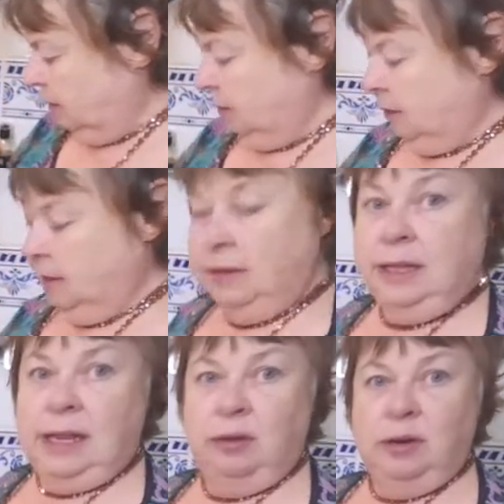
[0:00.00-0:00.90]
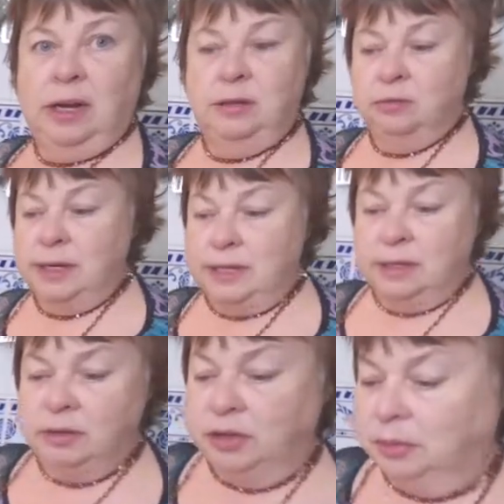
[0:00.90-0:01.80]
I think they look nice already,
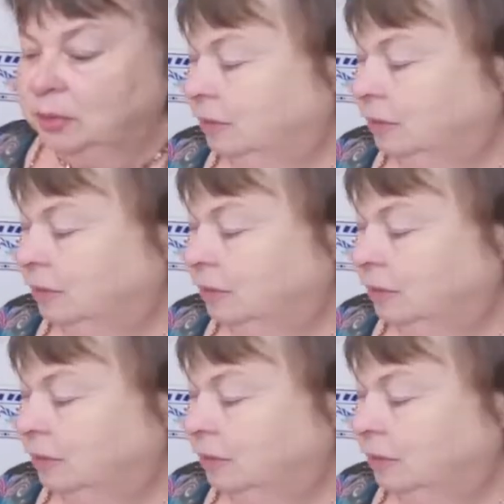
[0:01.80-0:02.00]
don't you?